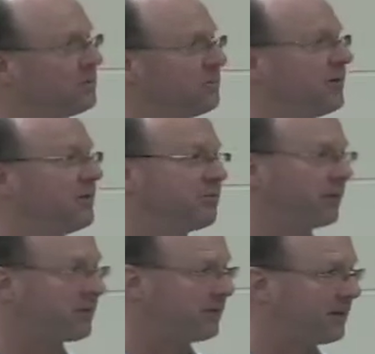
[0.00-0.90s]
Pay
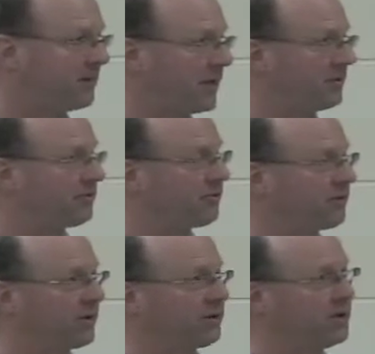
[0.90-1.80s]
forty-five dollars and so
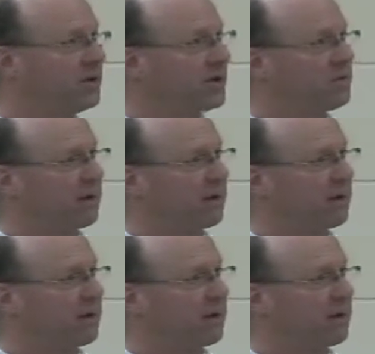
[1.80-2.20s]
mm-hmm.